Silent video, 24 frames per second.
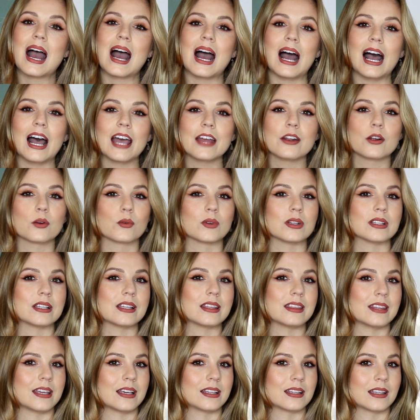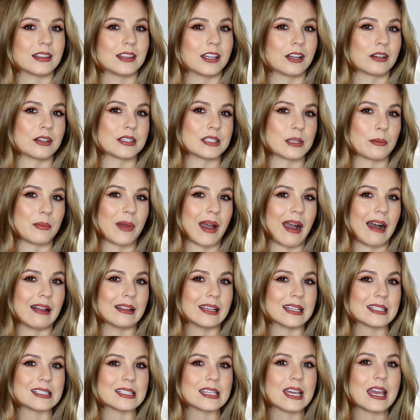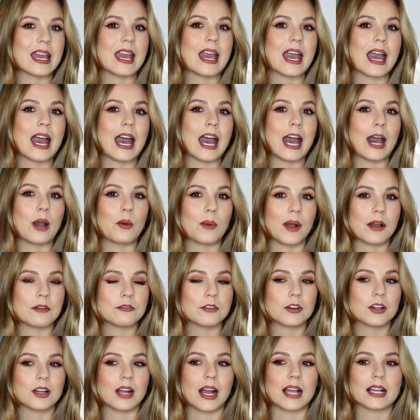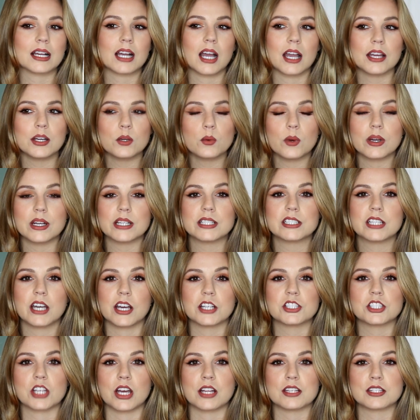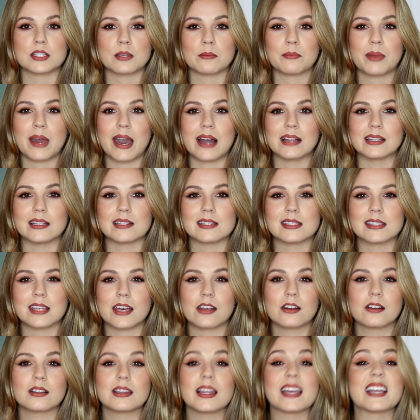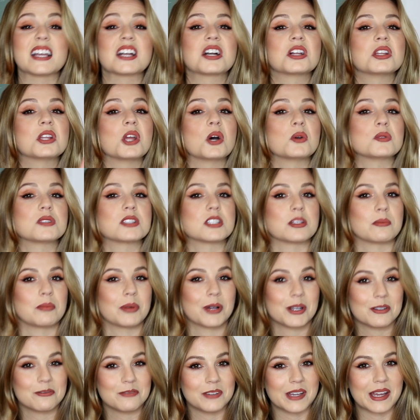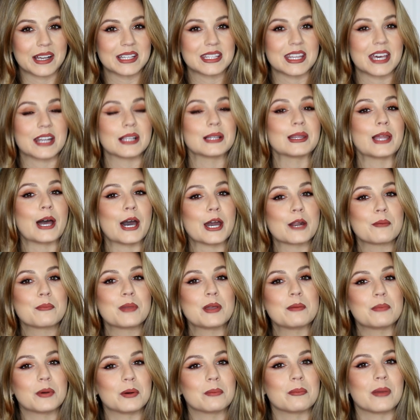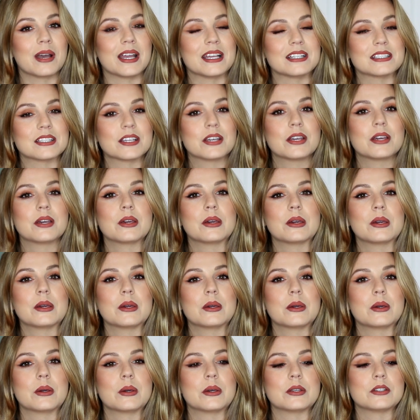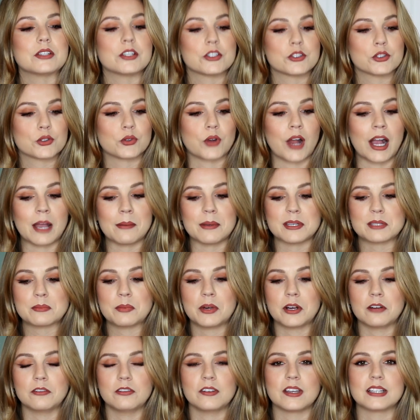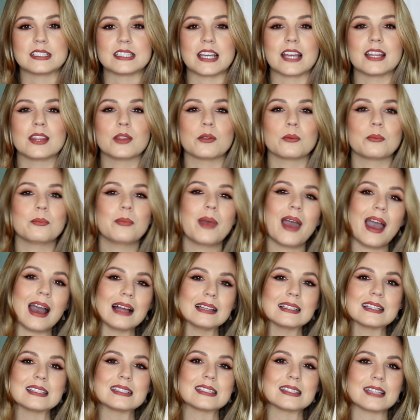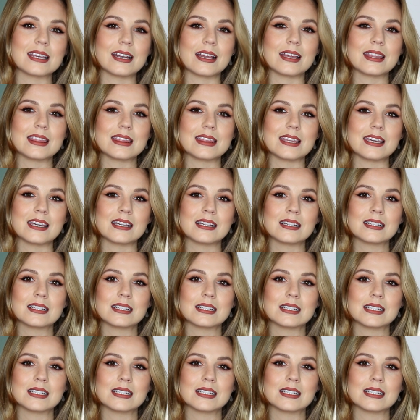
I don't really think that there is a palette. However, I kind of want to touch on some palettes that are like close to perfect, that a lot of people might describe as perfect, and the palettes that I think